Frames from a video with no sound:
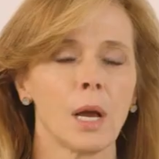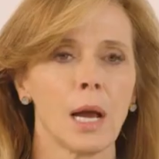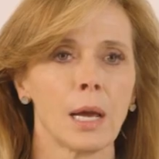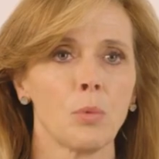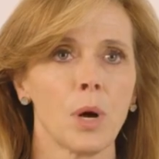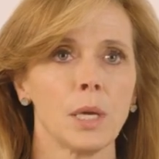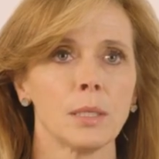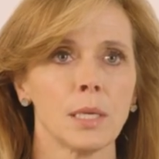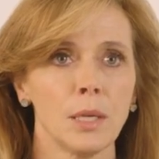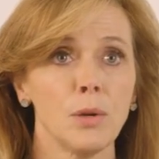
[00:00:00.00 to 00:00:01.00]
I
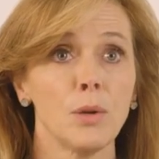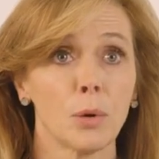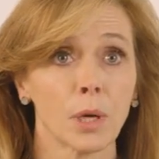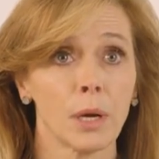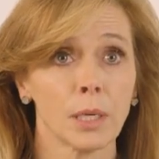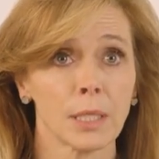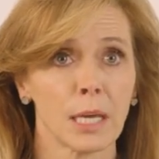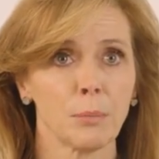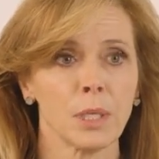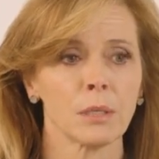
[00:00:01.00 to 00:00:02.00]
was in New York on
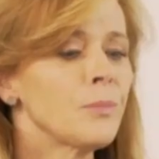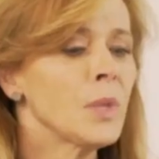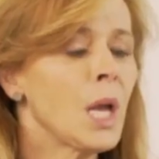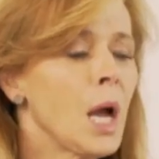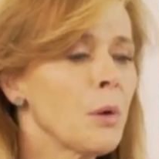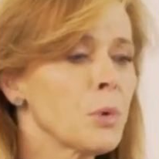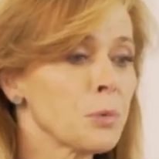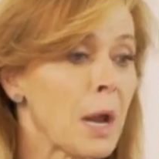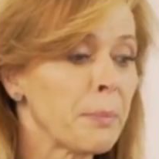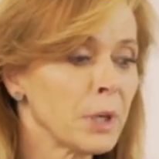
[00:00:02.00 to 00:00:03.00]
assignment. I
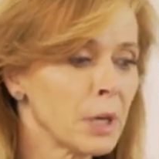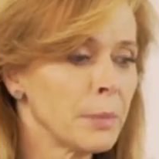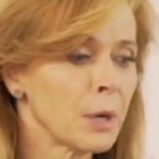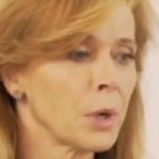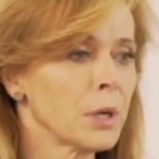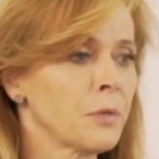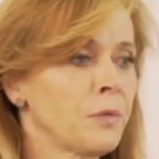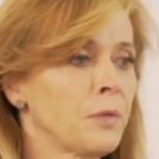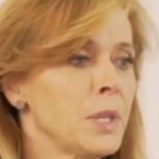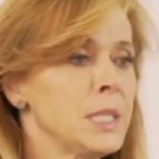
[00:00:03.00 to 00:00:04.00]
was wrapping up my work
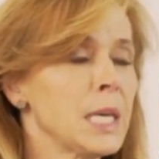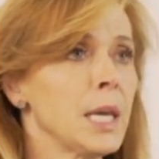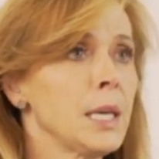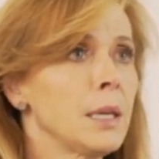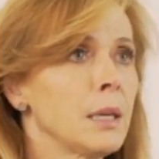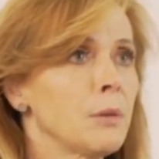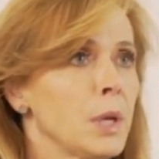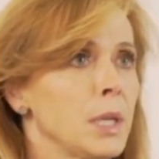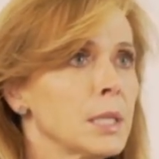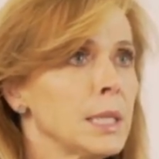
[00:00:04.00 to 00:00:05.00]
for the day, getting
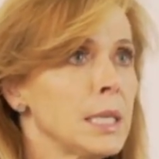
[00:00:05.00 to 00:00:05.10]
ready to